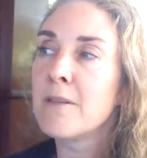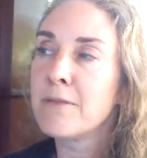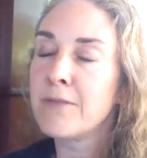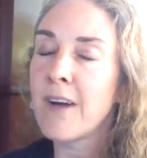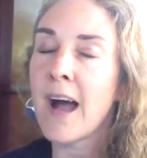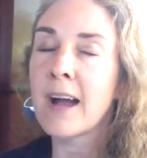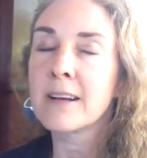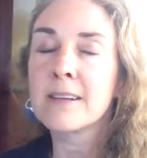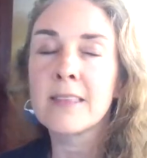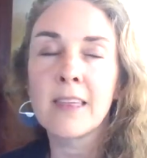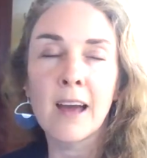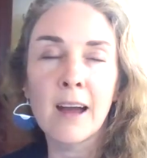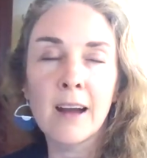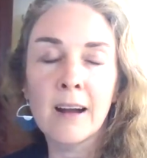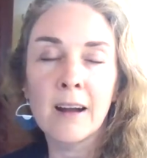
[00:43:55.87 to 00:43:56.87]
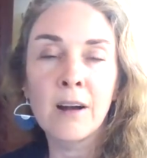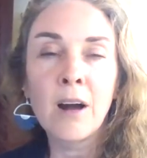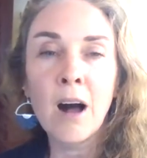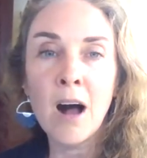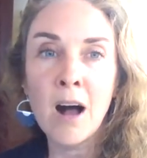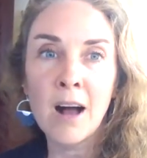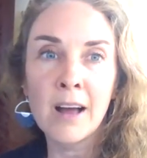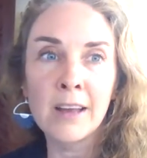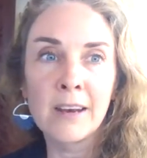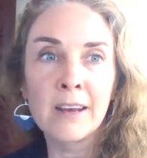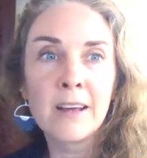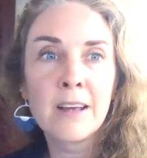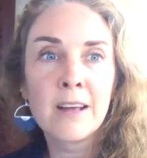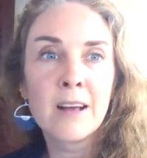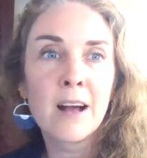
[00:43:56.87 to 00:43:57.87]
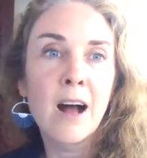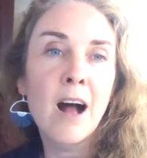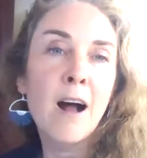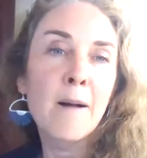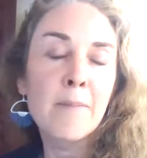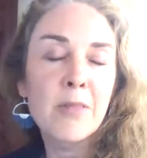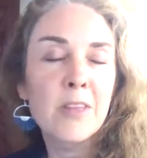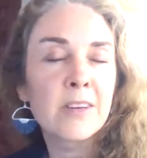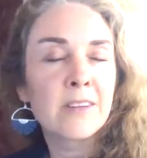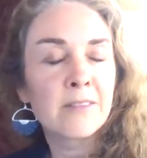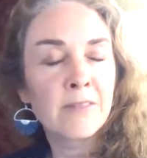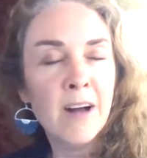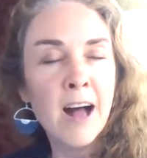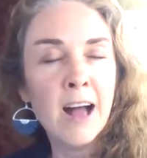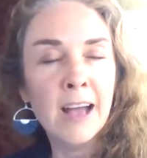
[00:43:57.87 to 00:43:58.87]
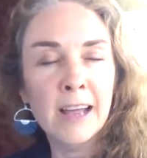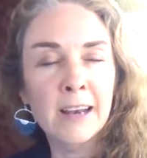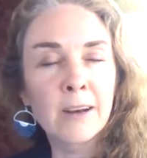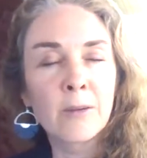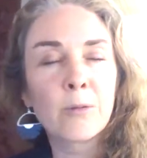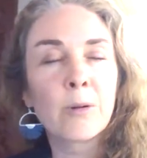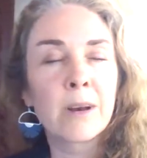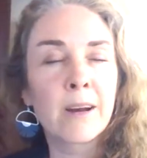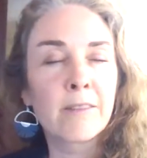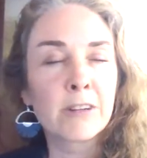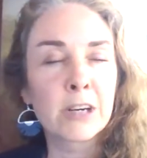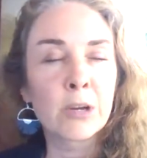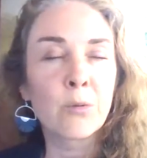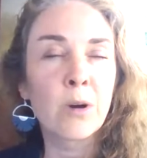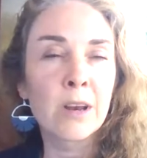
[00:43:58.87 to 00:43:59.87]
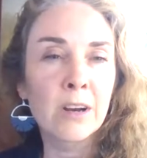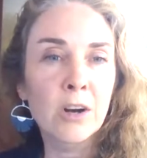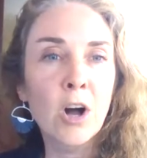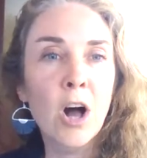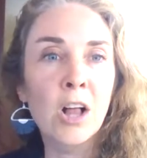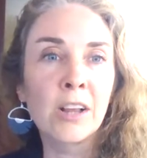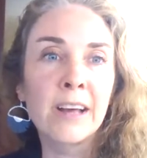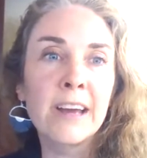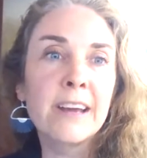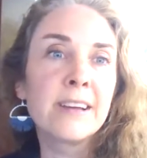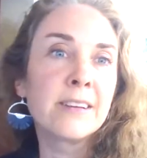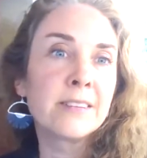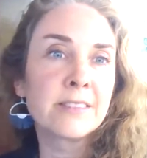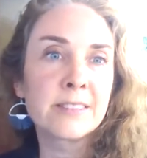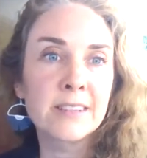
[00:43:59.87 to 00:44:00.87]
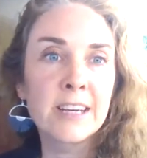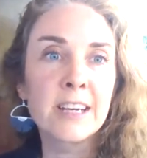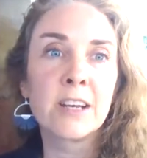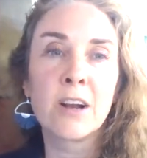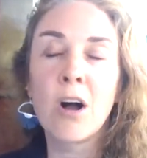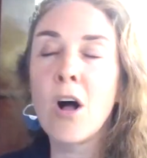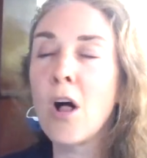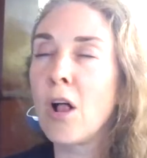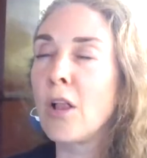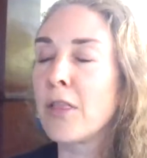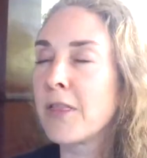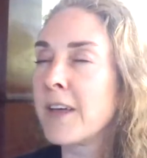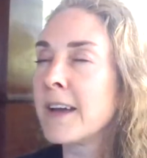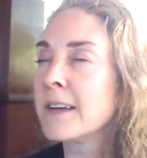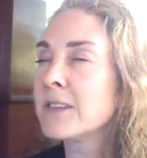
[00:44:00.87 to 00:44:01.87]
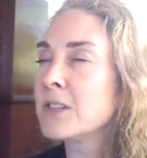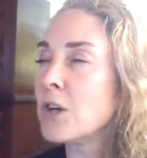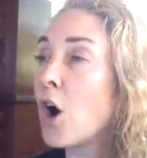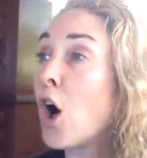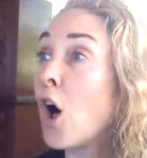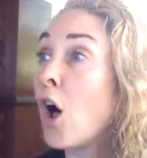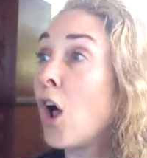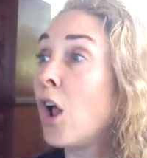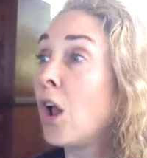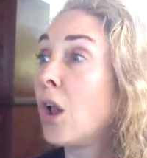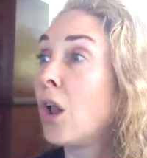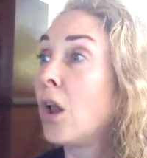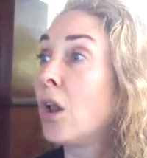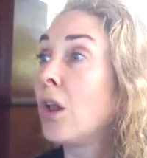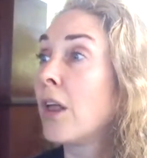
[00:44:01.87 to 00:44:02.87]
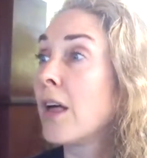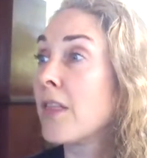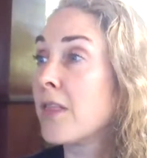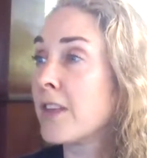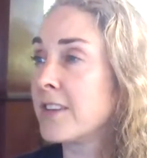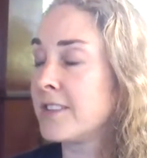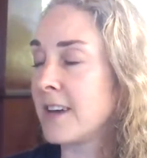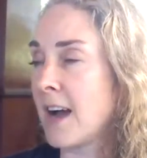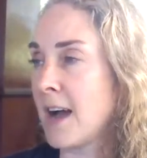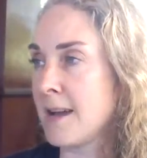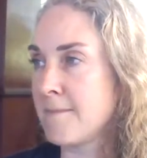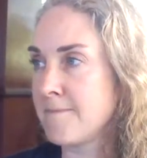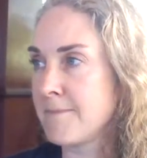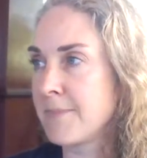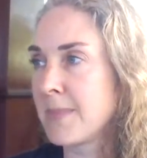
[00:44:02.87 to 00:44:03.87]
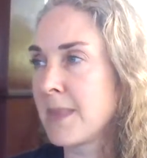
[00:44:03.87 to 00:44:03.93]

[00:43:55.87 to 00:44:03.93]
the fact that God, the divine, whatever you want to call it, is in all things all the time.